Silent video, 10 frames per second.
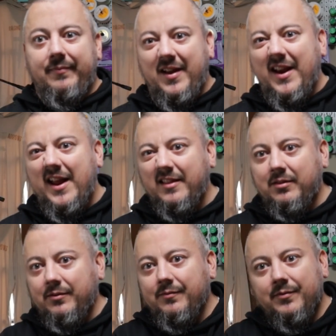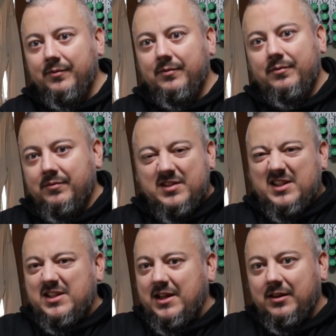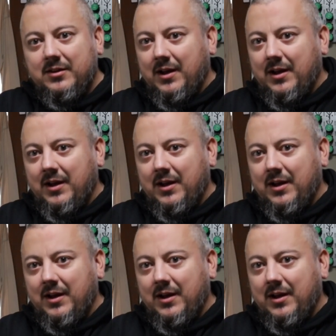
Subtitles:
1/8, 16th,